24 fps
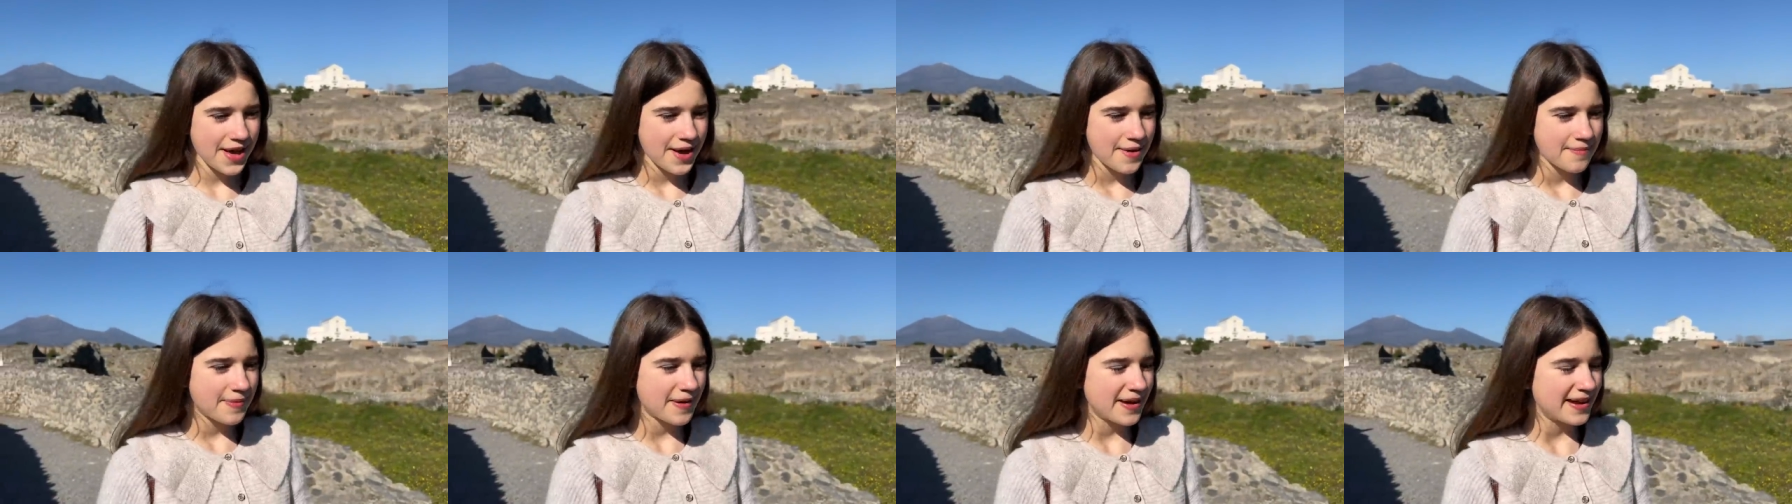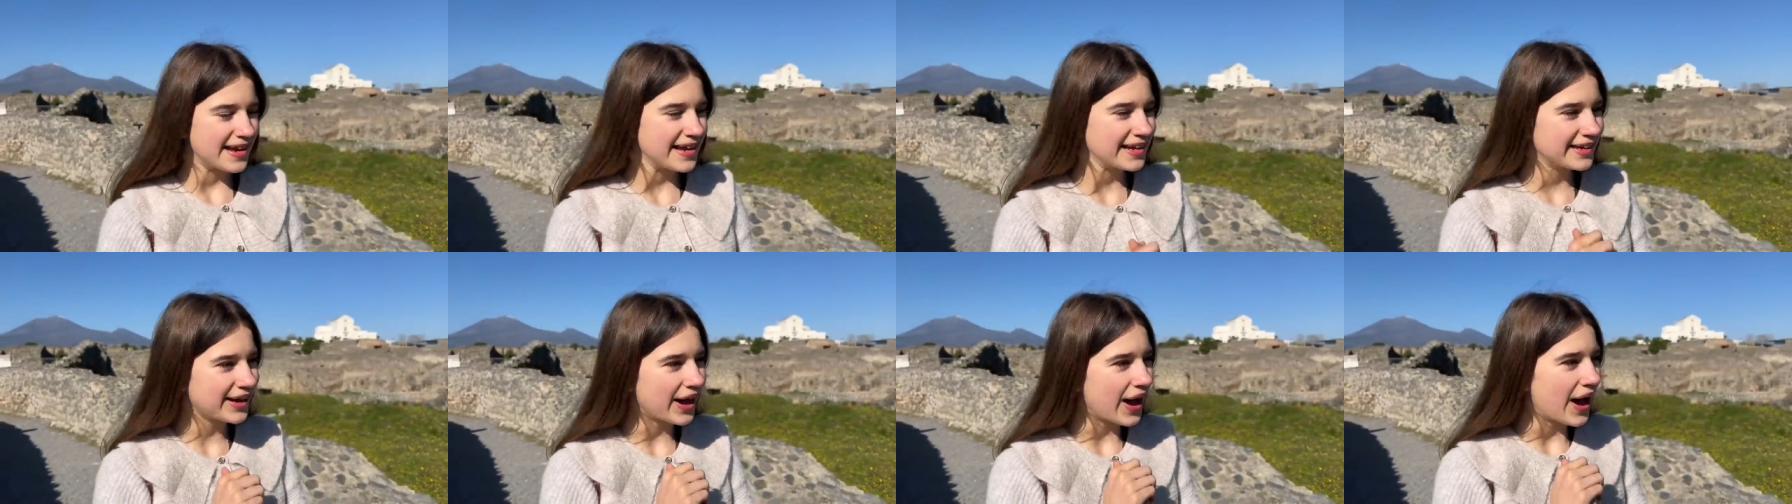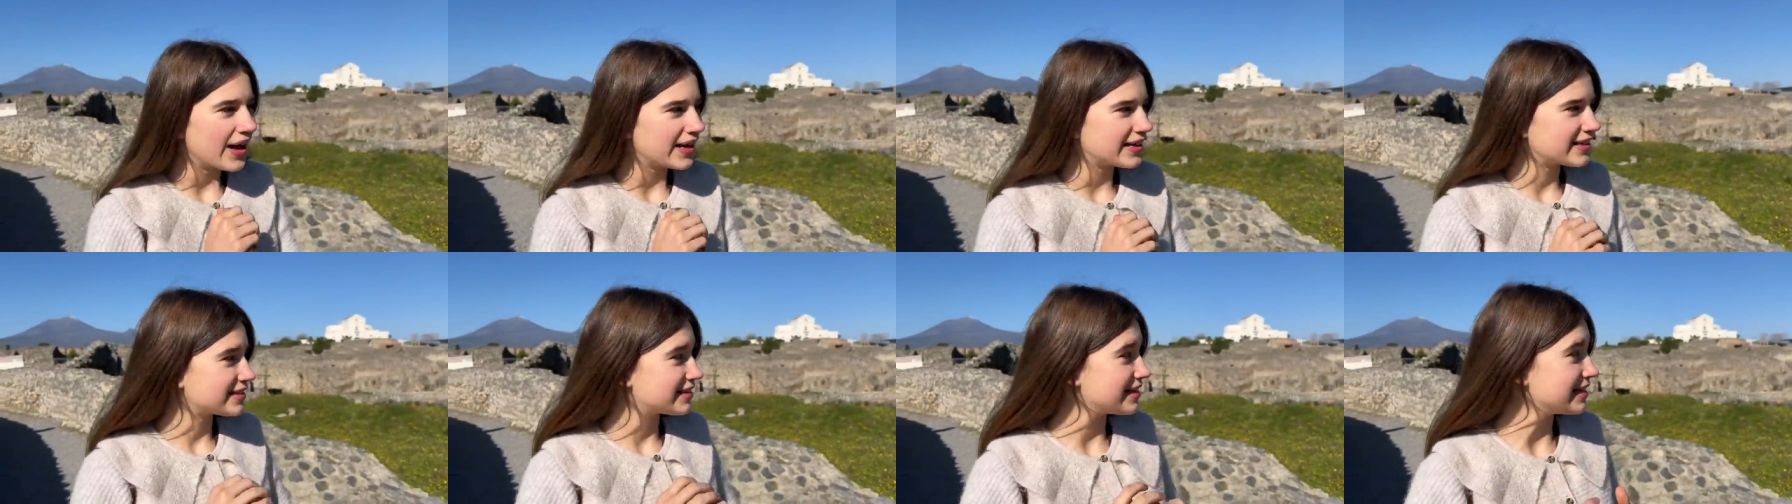but it
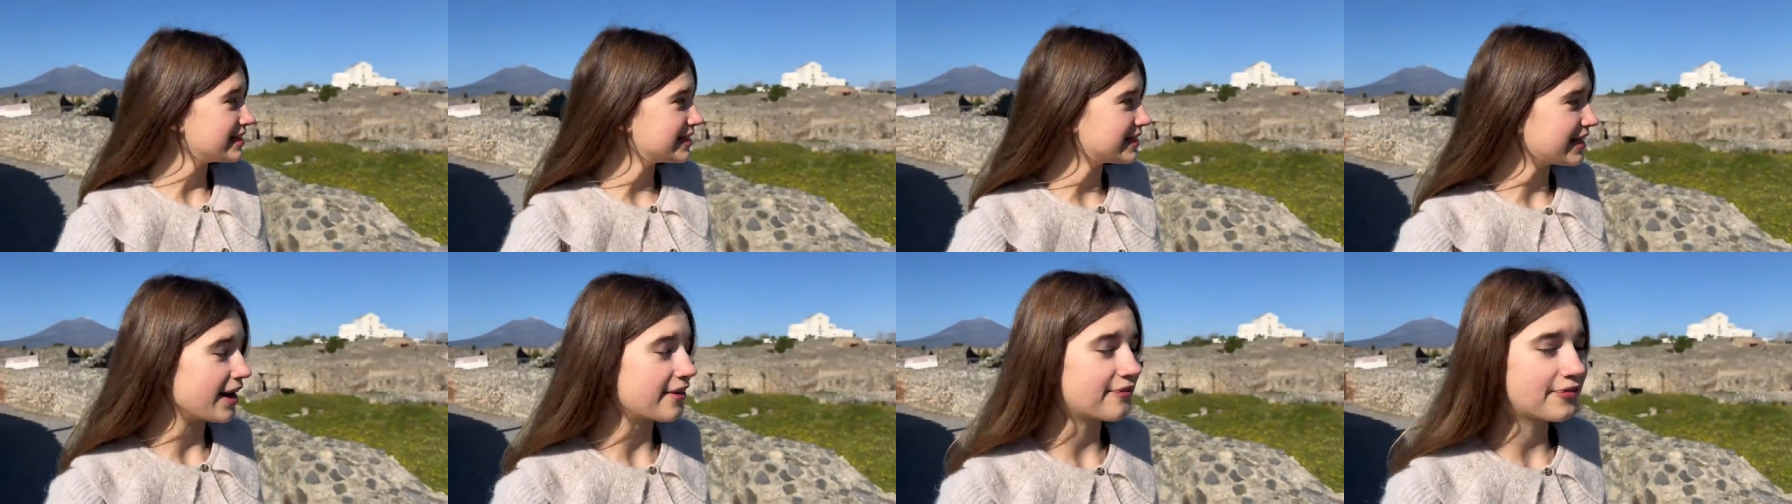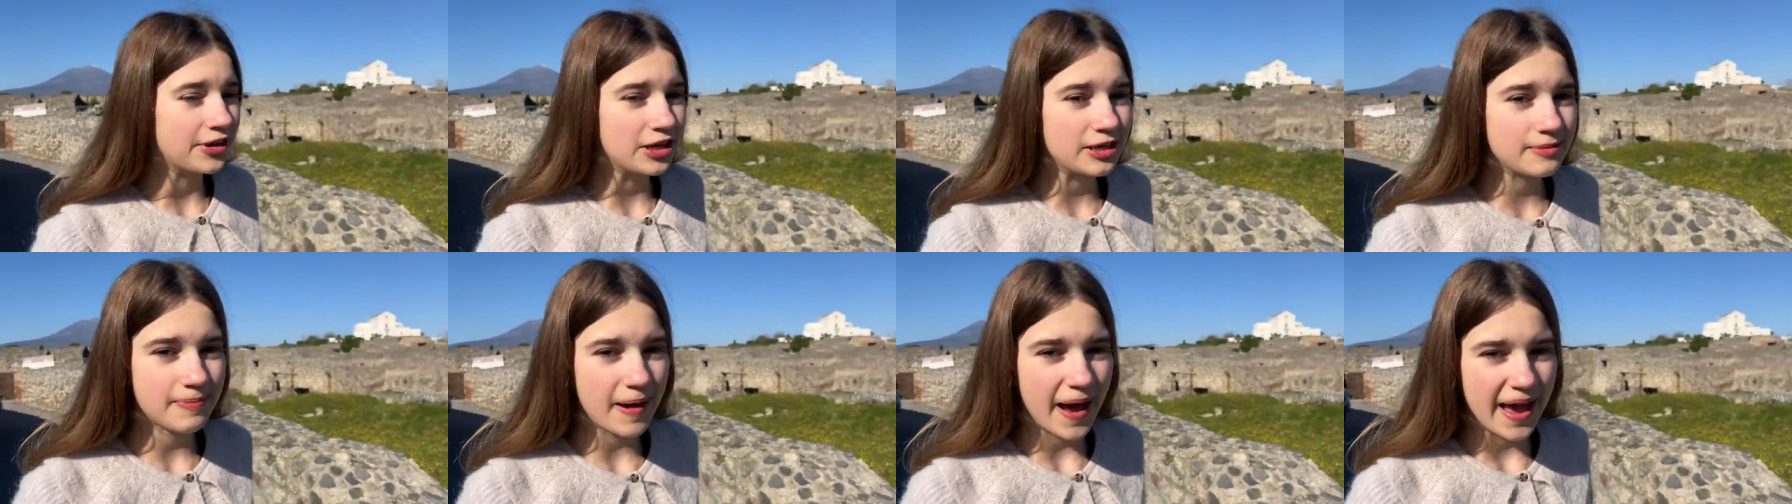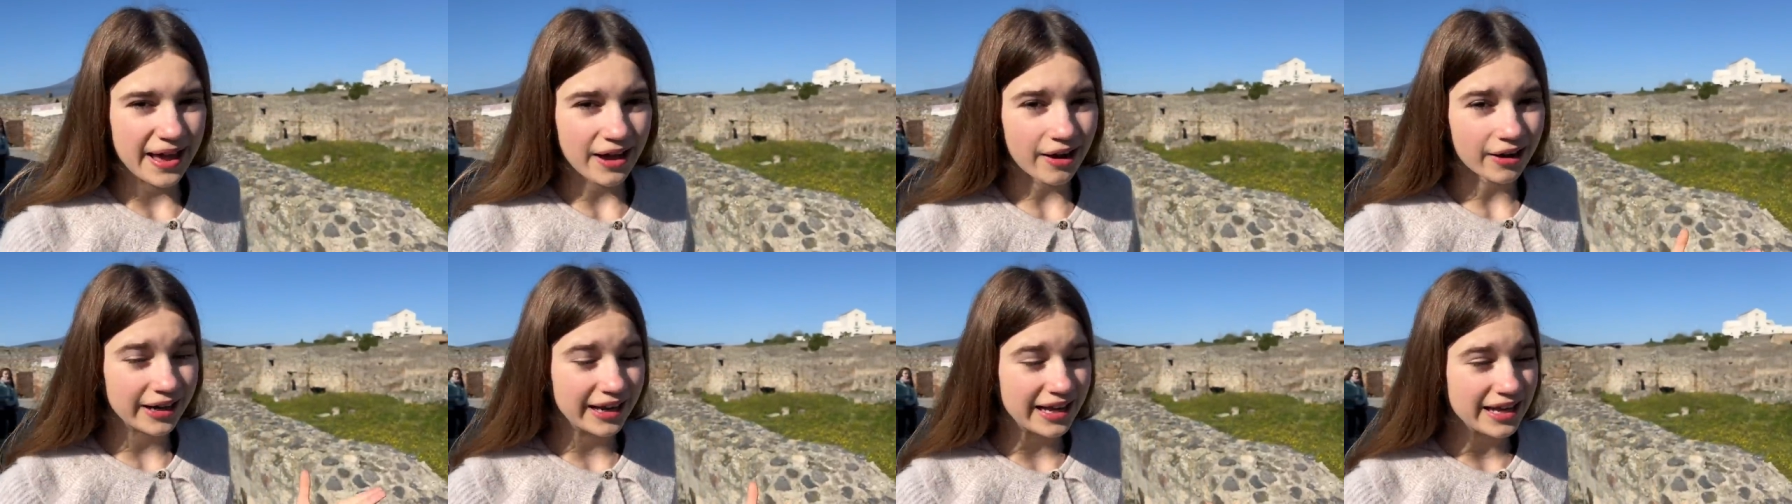got discovered by
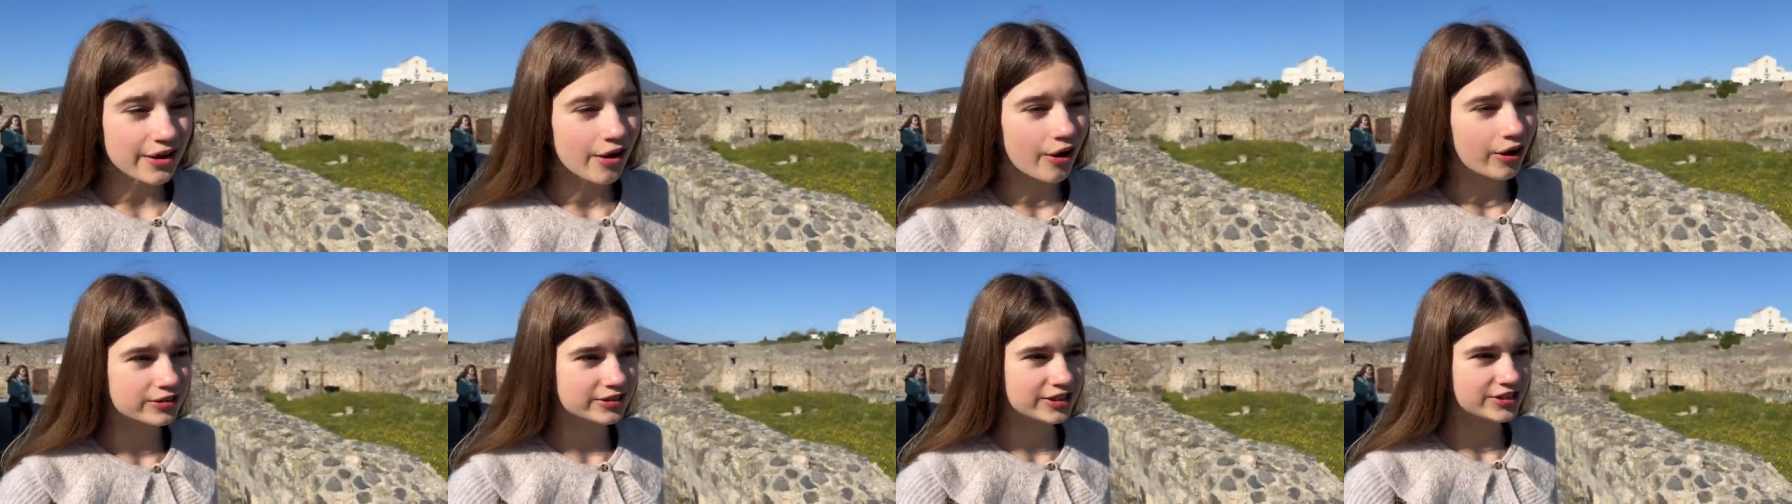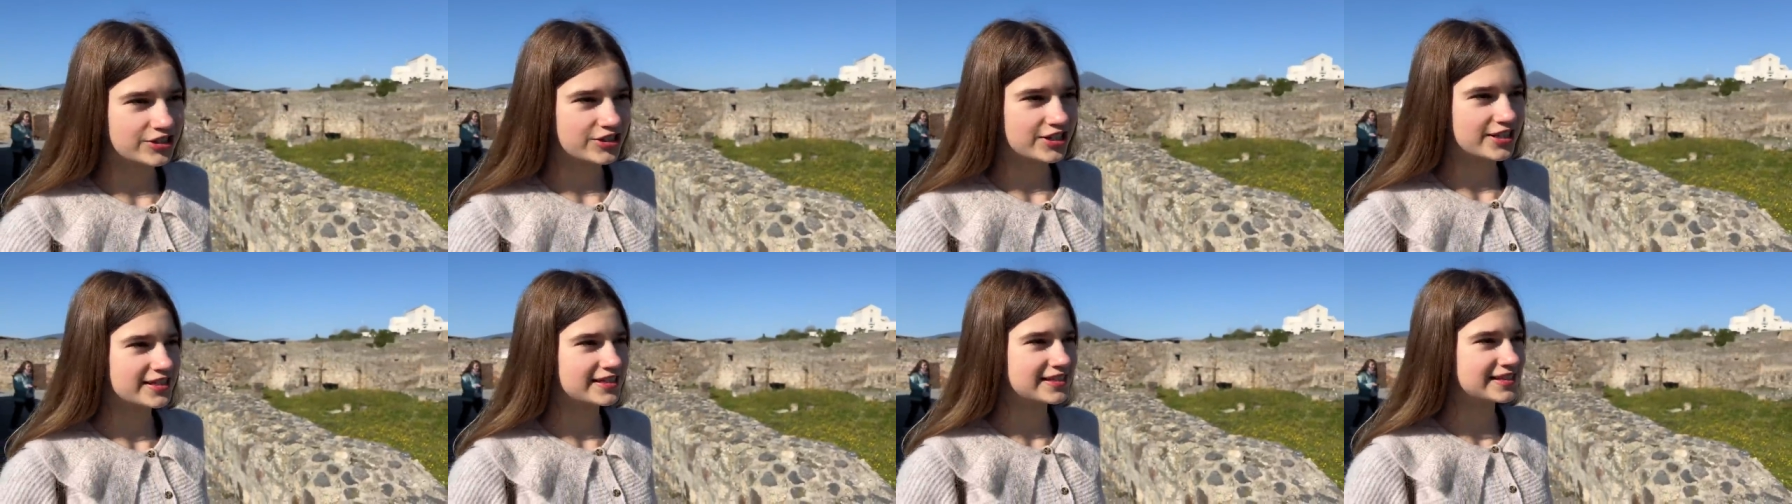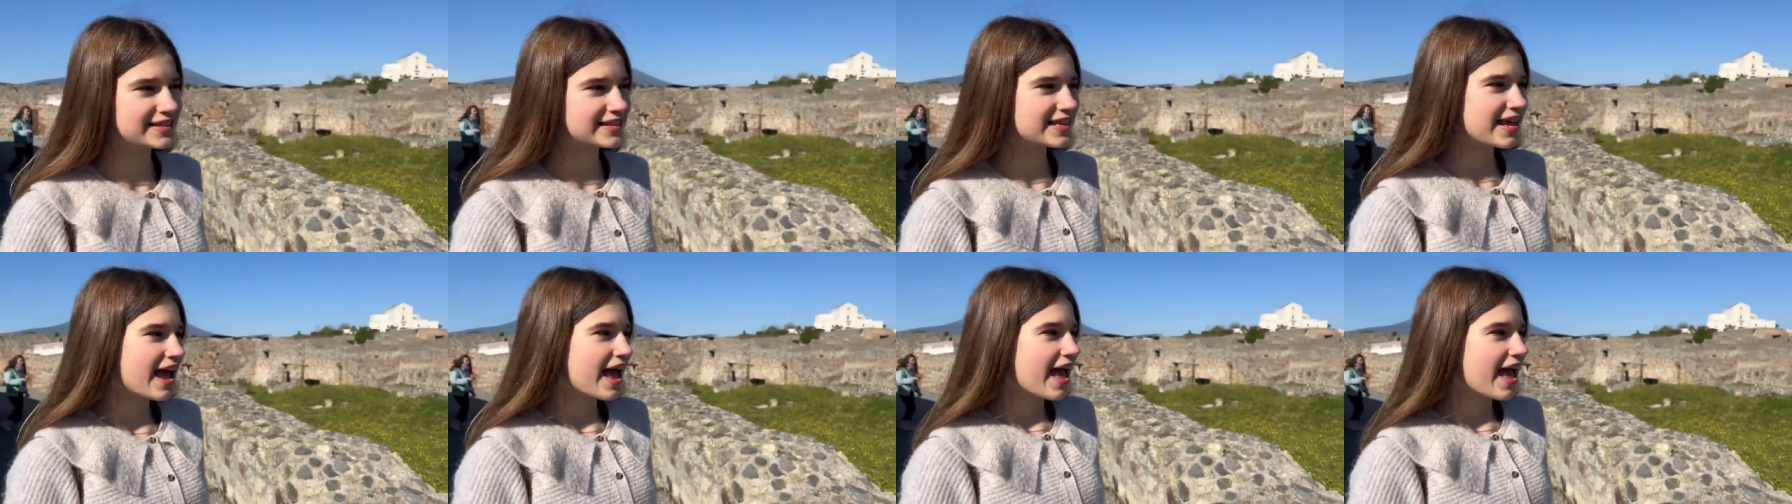archaeologists.